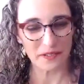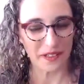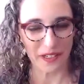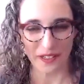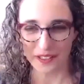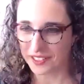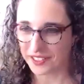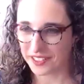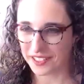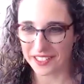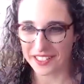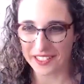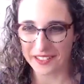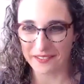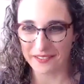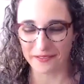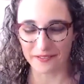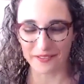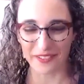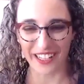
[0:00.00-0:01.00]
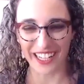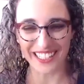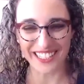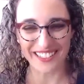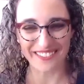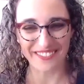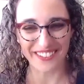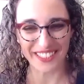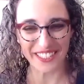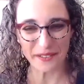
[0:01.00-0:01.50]
It's lots of
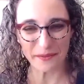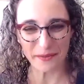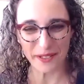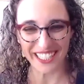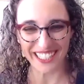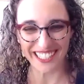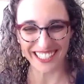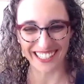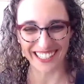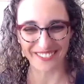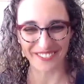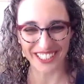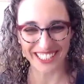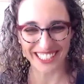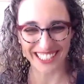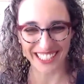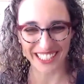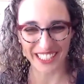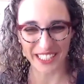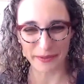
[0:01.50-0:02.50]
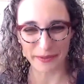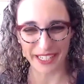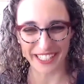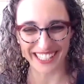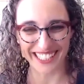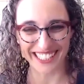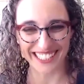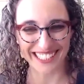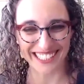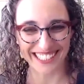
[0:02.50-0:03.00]
fun to be here. I'm excited about
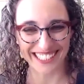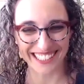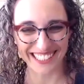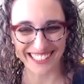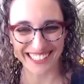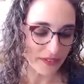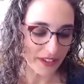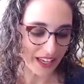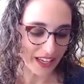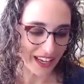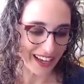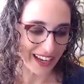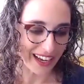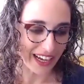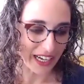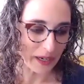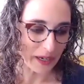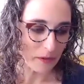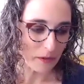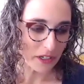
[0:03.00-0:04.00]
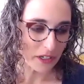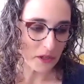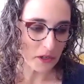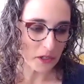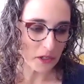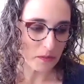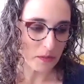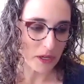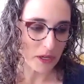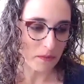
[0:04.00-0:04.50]
this. I am one of
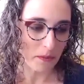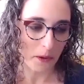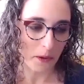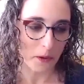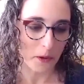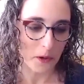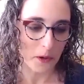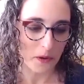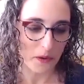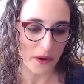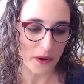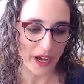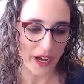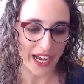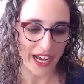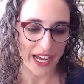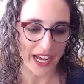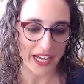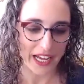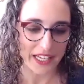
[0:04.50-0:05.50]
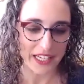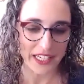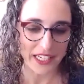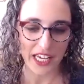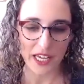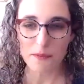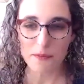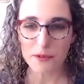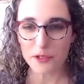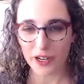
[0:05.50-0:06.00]
those people who
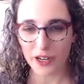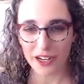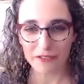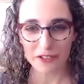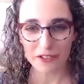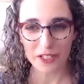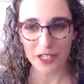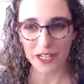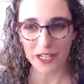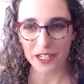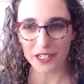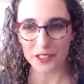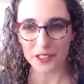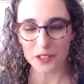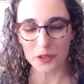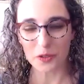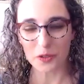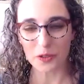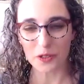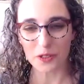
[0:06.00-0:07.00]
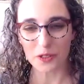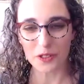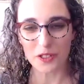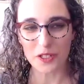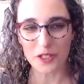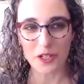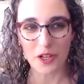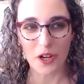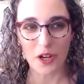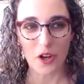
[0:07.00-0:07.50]
keeps gravitating
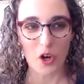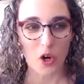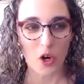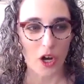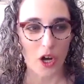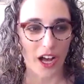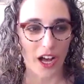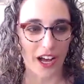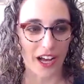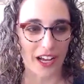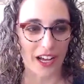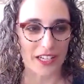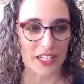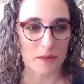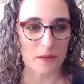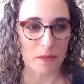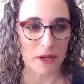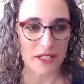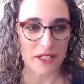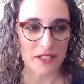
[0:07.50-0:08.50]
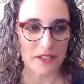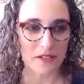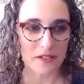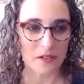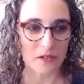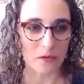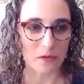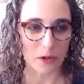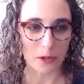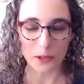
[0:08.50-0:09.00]
towards spaces
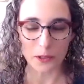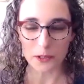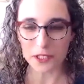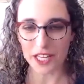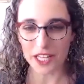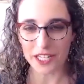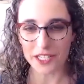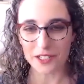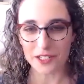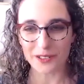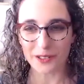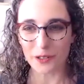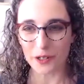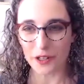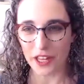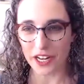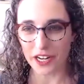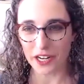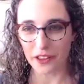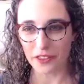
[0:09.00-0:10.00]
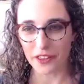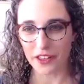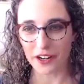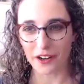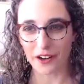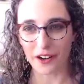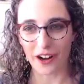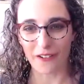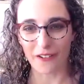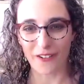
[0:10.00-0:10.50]
and roles that
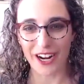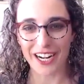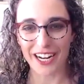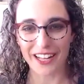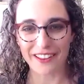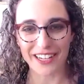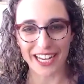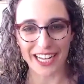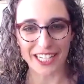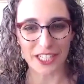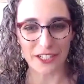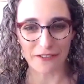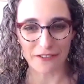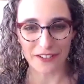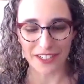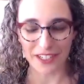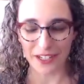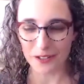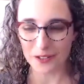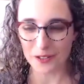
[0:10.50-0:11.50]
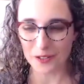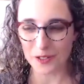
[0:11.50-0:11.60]
are right on the edge of things.